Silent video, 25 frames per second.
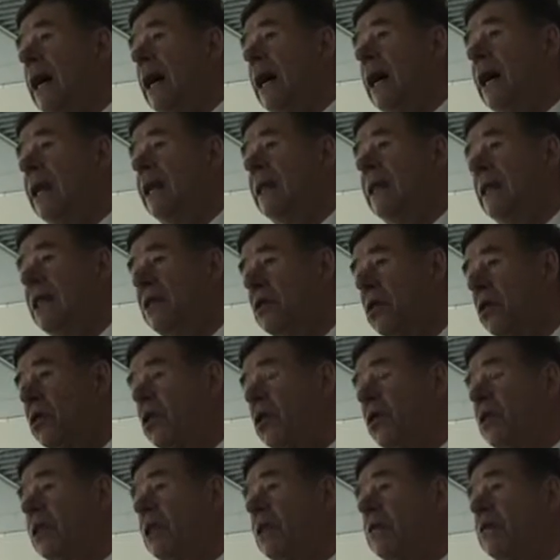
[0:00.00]
And this was
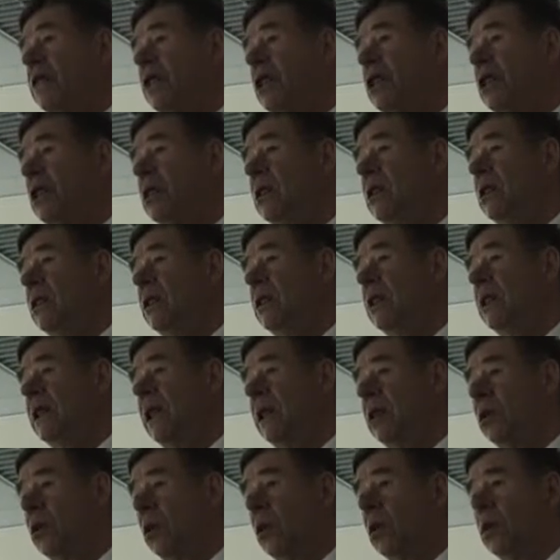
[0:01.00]
not sufficient. And
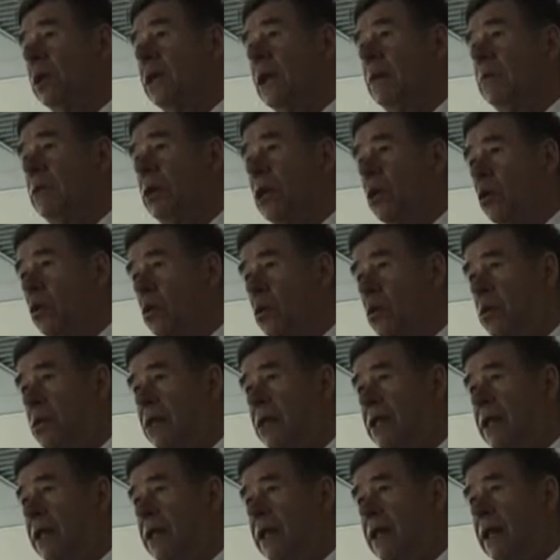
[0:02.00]
I told them,
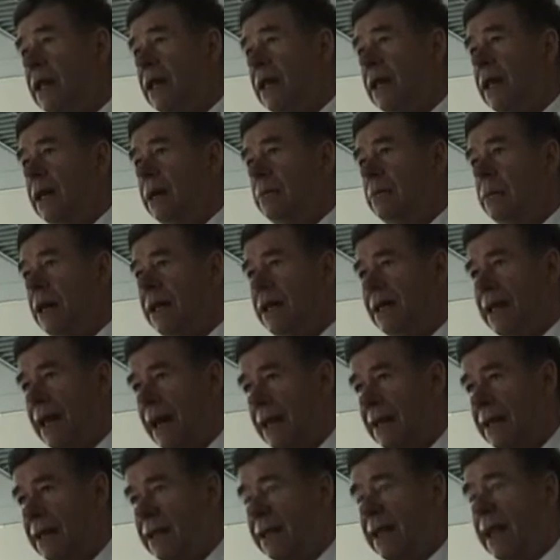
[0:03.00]
use,
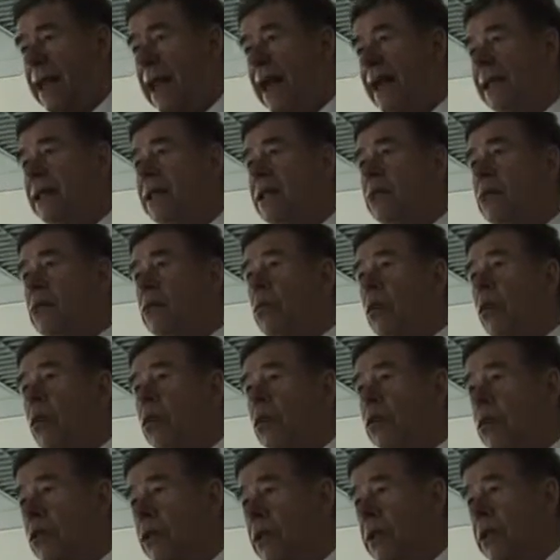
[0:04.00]
besides the calcium,
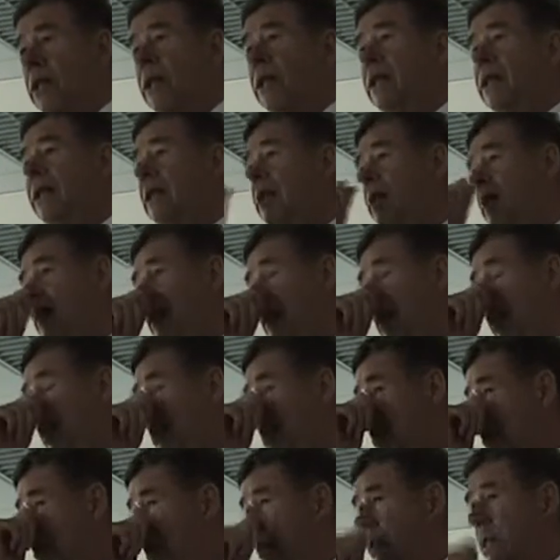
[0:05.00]
also the
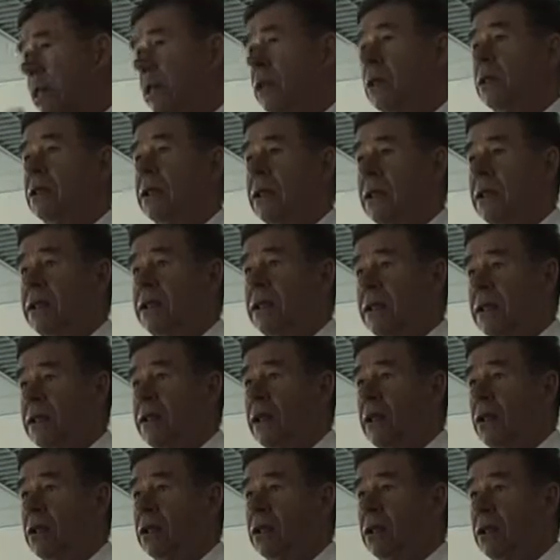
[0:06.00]

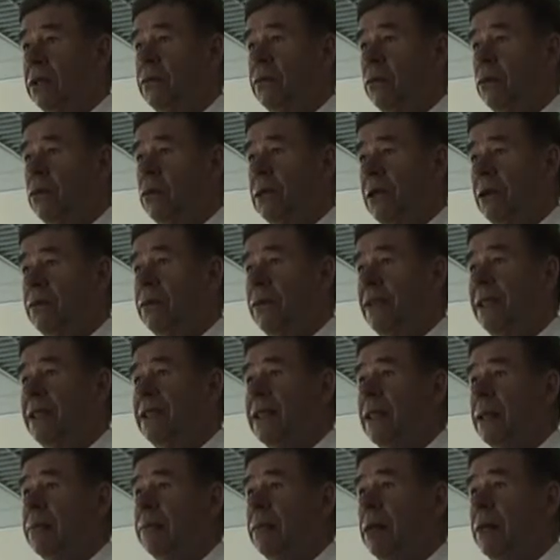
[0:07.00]
Animastrath, the food, the
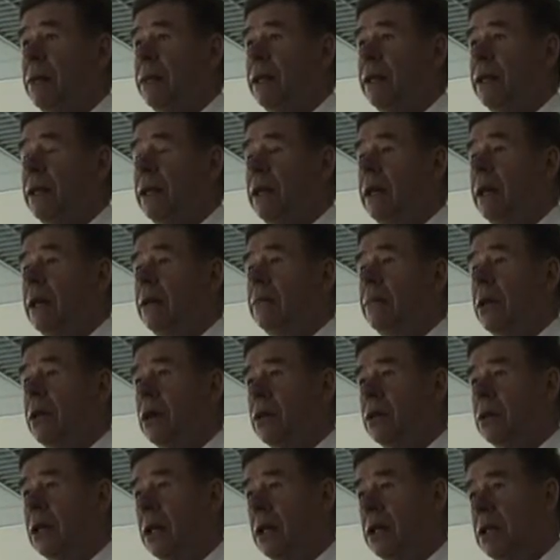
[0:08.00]
feed supplement.
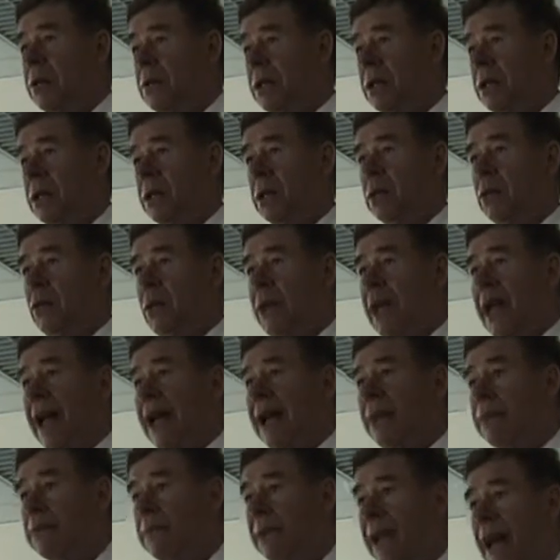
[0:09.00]
Because Animastrath will
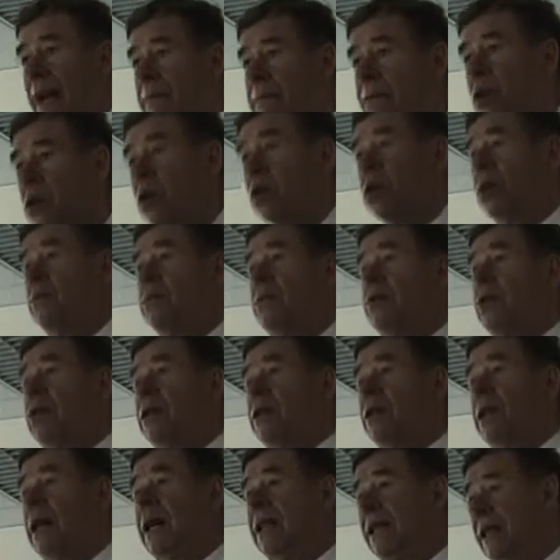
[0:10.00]
help the
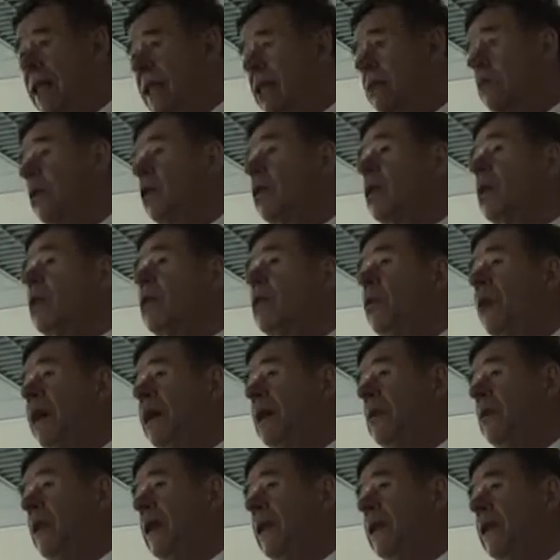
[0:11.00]
absorption, and this worked
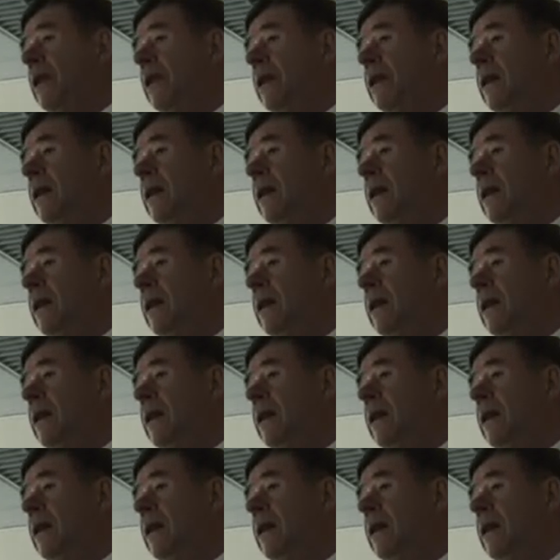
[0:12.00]
very well.